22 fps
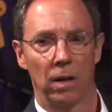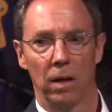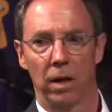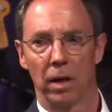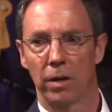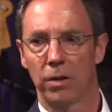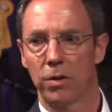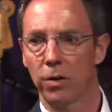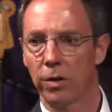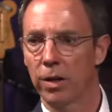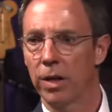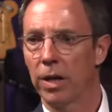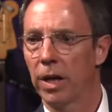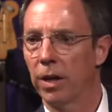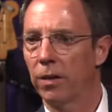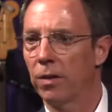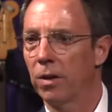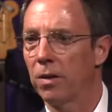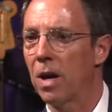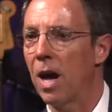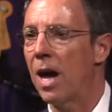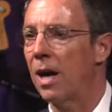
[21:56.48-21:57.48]
until you get
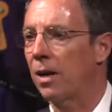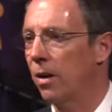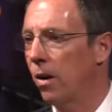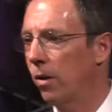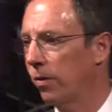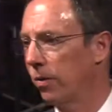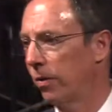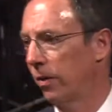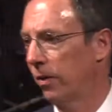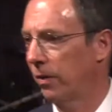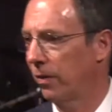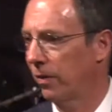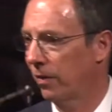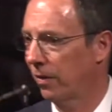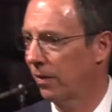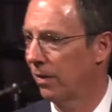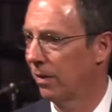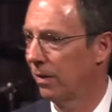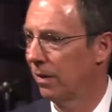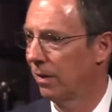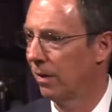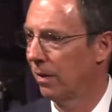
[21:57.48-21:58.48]
the diagnosis,
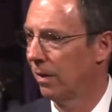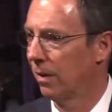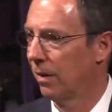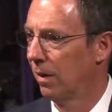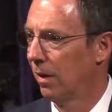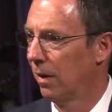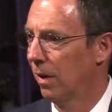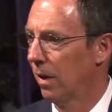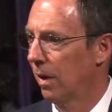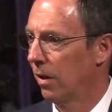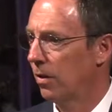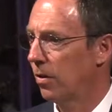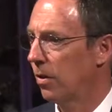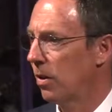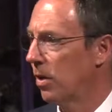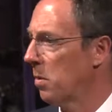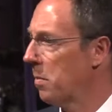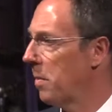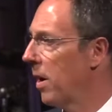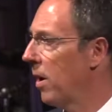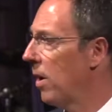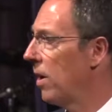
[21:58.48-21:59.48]
until your
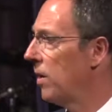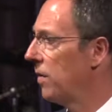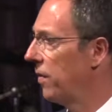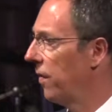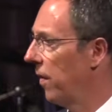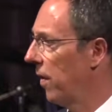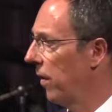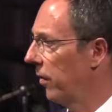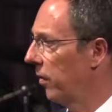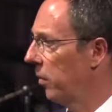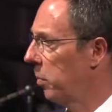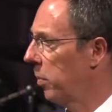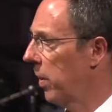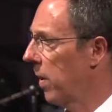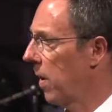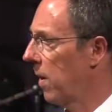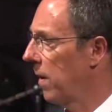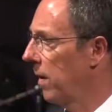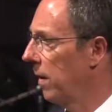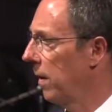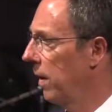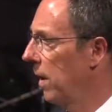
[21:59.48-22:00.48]
marriage falls
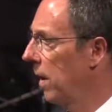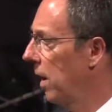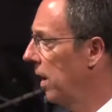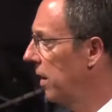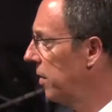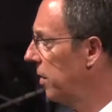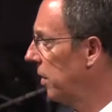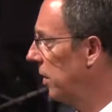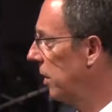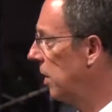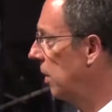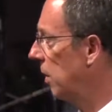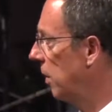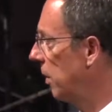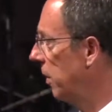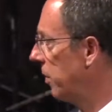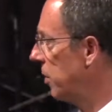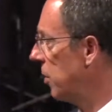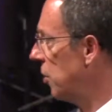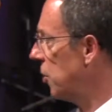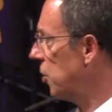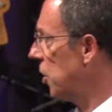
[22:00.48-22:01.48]
apart, until you
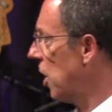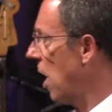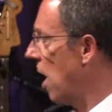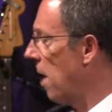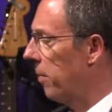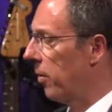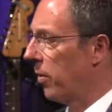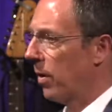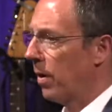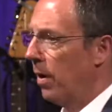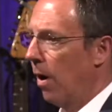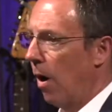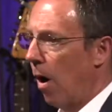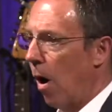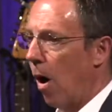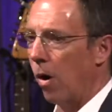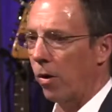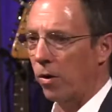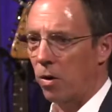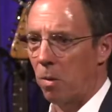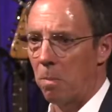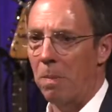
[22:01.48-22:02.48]
lose your job or
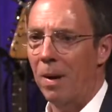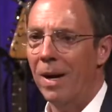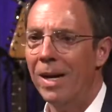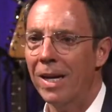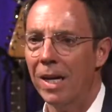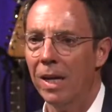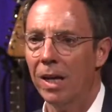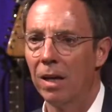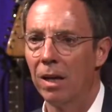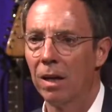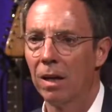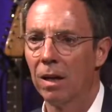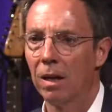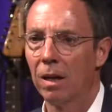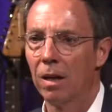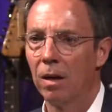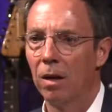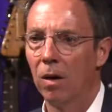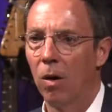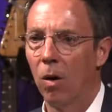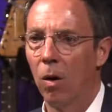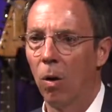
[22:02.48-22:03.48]
all your money,
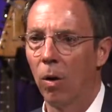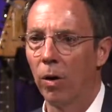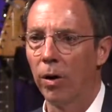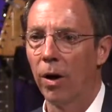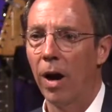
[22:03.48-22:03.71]
or your